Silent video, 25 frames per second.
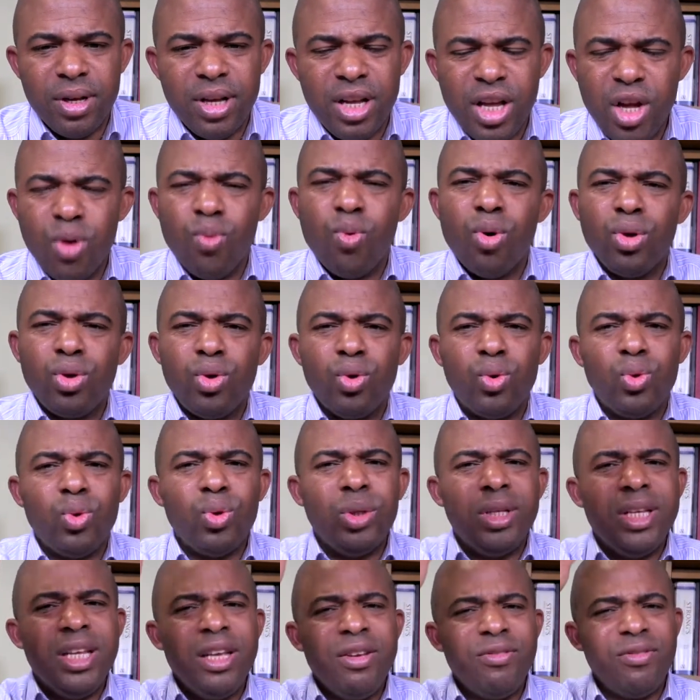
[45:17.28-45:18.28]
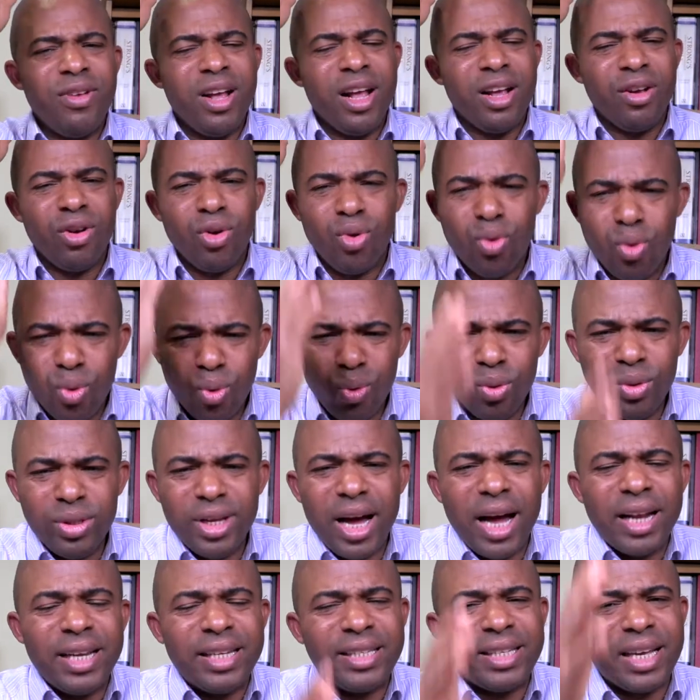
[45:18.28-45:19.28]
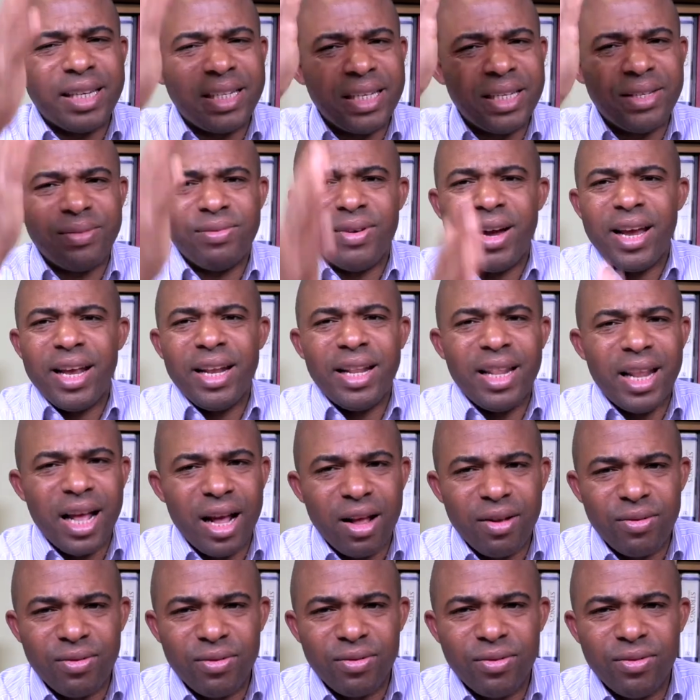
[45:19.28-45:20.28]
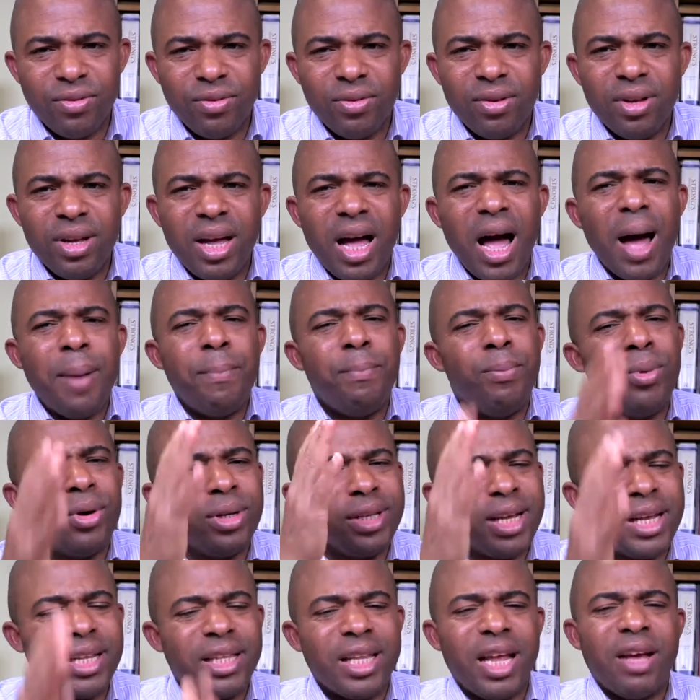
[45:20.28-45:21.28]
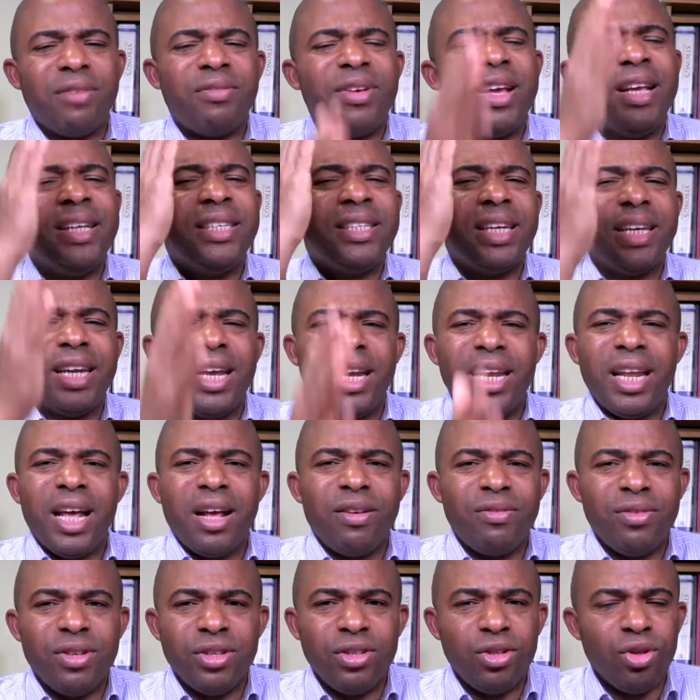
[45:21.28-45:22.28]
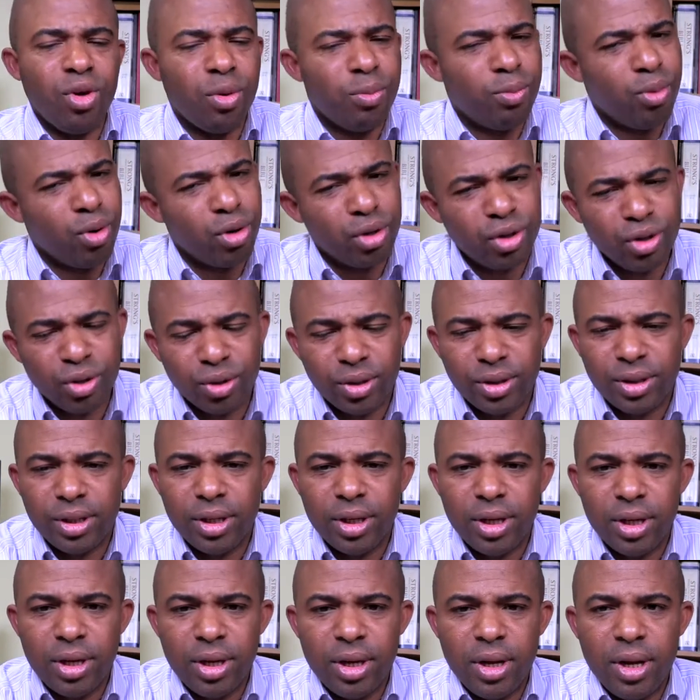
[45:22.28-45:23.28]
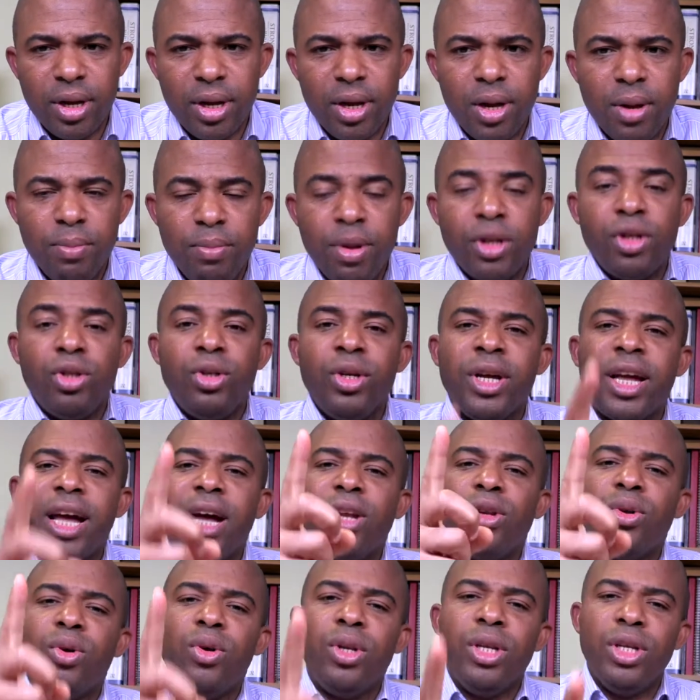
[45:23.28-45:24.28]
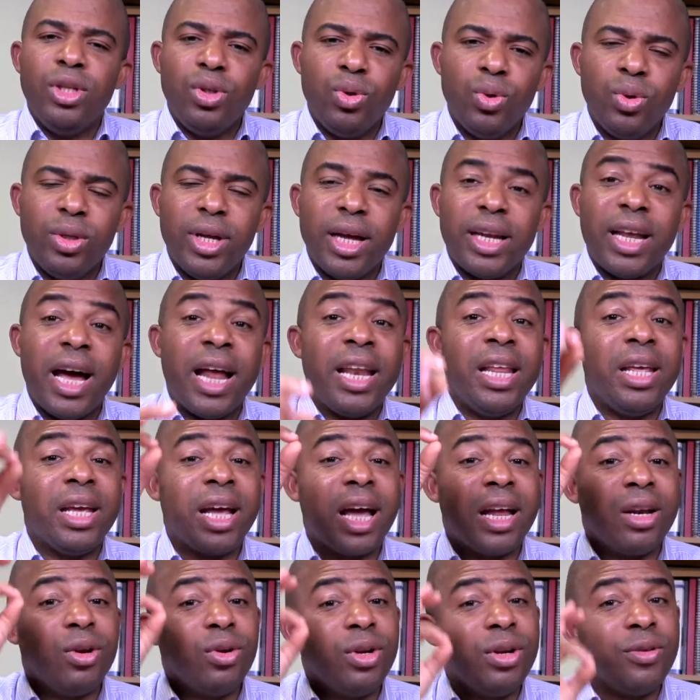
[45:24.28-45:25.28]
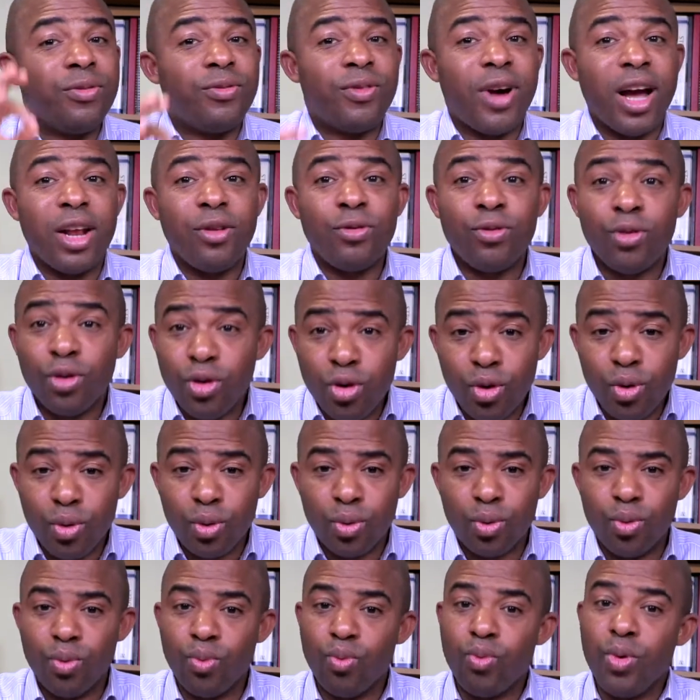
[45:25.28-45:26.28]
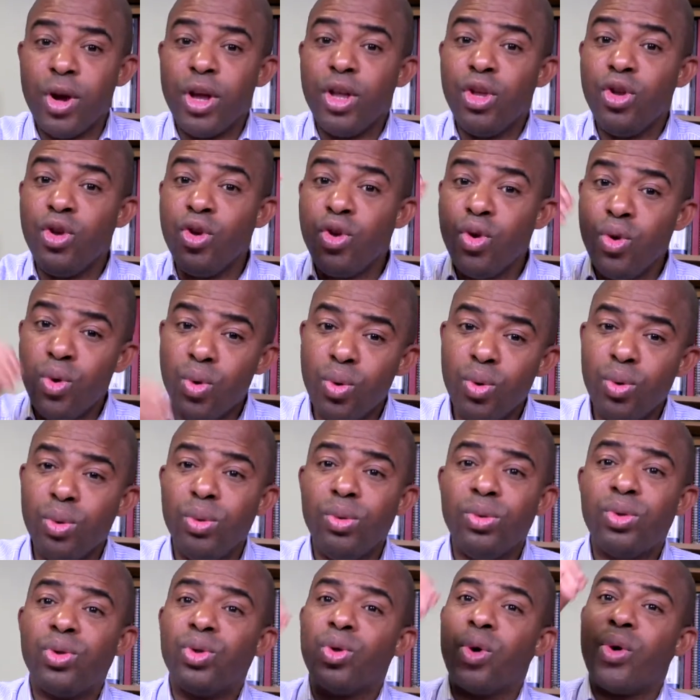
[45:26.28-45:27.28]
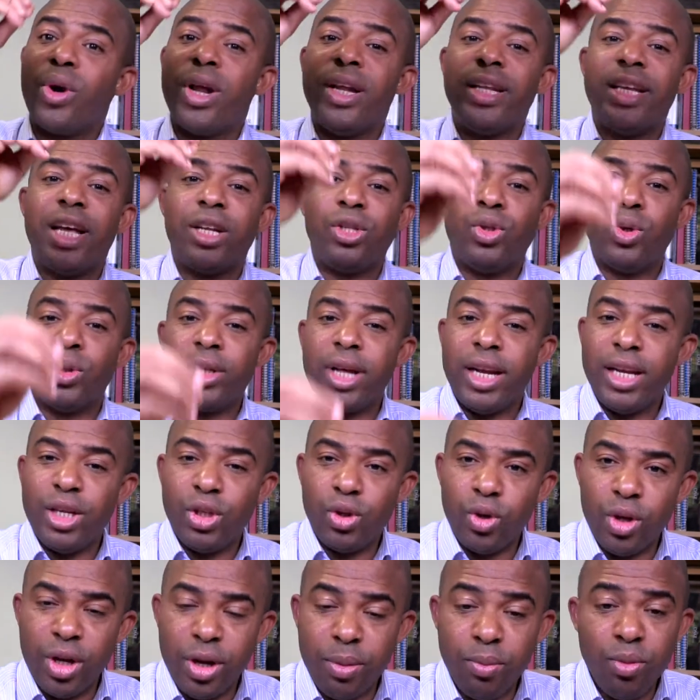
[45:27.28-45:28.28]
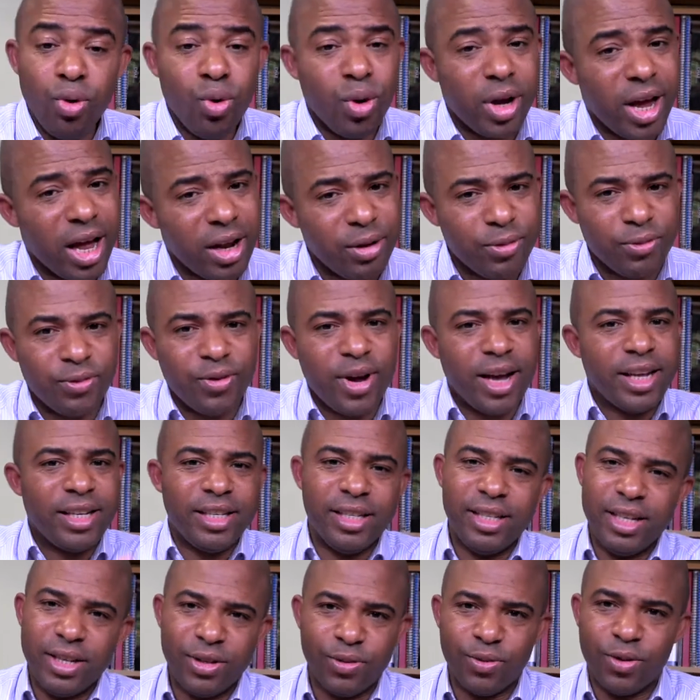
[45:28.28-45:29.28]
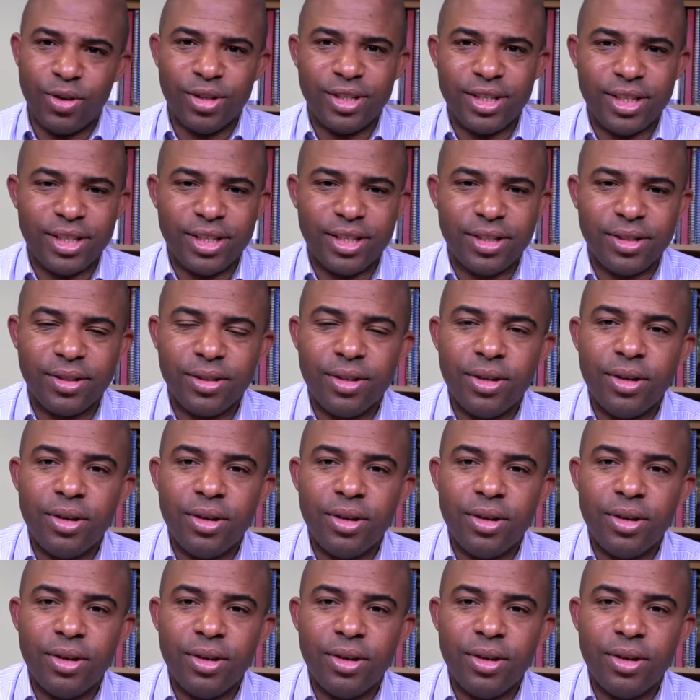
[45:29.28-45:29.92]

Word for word: He wants you to live a good and a satisfying life. Abundant life, eternal life is your portion. But you can only do that, and He can only fight for you when you surrender totally to Him. You can't fight these forces.